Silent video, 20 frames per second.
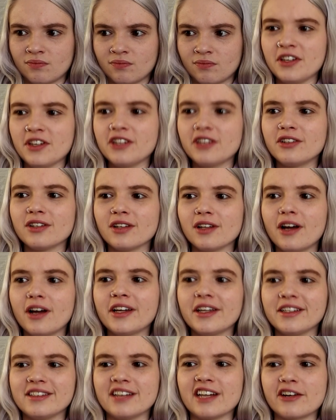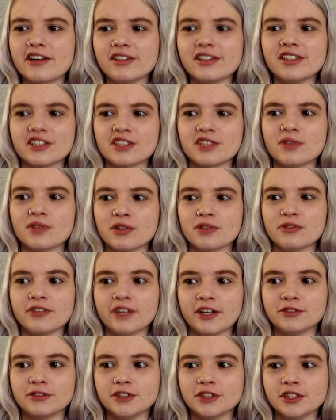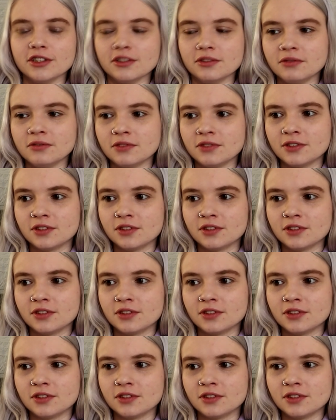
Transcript: I think you're lucky Daryl is the one who found you.